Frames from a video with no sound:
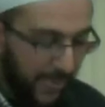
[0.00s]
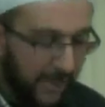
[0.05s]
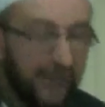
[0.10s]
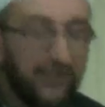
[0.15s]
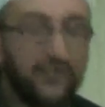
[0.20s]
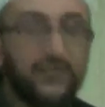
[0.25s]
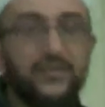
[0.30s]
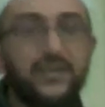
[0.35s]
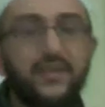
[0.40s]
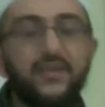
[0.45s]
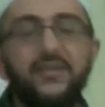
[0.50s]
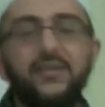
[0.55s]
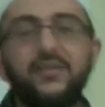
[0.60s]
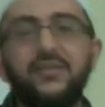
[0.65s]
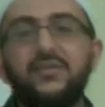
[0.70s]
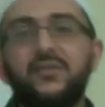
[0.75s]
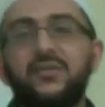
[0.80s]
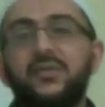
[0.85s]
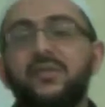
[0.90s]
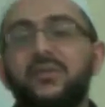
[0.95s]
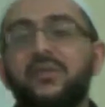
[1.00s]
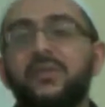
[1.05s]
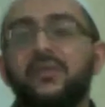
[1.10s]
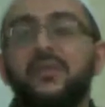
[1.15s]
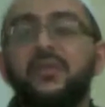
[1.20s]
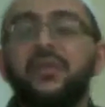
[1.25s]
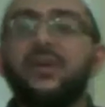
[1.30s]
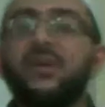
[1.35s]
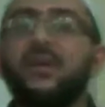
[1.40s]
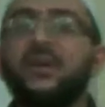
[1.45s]
he said,
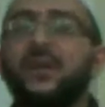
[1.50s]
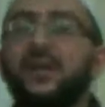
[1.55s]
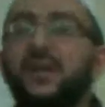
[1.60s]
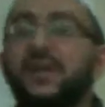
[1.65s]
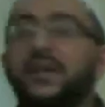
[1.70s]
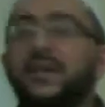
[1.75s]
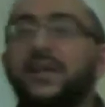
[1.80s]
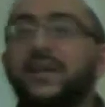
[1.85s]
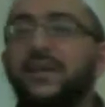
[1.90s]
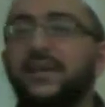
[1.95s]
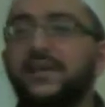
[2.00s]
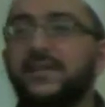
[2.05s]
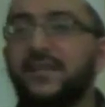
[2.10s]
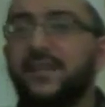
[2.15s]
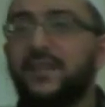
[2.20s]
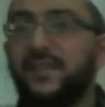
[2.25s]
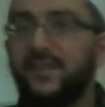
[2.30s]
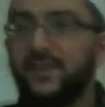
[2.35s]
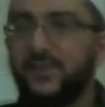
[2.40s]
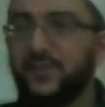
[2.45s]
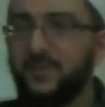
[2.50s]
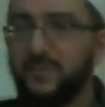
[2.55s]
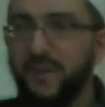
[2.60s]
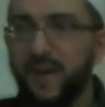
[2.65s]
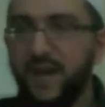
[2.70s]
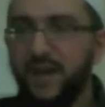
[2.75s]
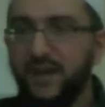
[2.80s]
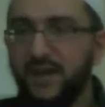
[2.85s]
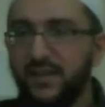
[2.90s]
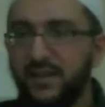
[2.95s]
this
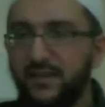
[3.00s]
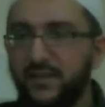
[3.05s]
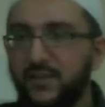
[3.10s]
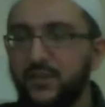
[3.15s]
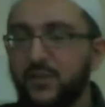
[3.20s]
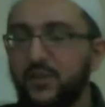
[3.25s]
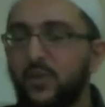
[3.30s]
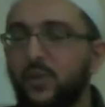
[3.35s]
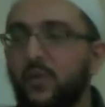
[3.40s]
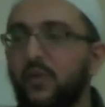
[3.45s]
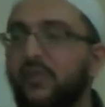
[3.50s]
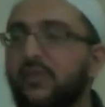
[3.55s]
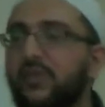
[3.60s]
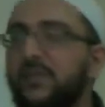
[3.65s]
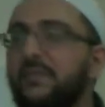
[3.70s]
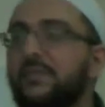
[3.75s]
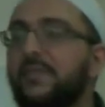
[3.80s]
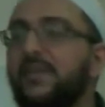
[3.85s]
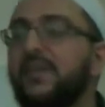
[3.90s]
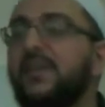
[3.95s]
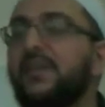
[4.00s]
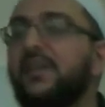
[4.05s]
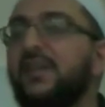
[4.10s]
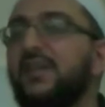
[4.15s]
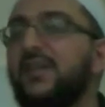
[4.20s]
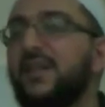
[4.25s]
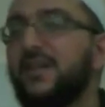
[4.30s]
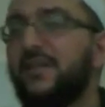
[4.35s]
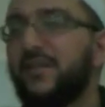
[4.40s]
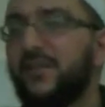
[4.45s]
man never scolded me,
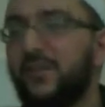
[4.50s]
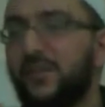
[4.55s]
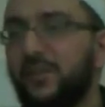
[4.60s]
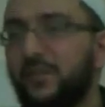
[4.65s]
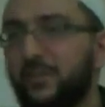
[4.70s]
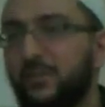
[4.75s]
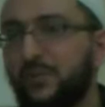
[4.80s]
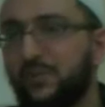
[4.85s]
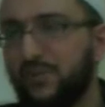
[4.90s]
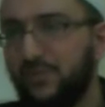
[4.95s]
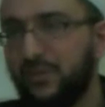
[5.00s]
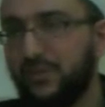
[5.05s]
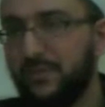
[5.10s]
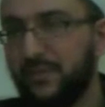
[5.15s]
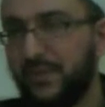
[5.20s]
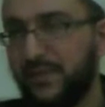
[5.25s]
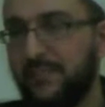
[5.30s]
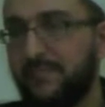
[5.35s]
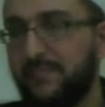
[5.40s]
he never rebuked me.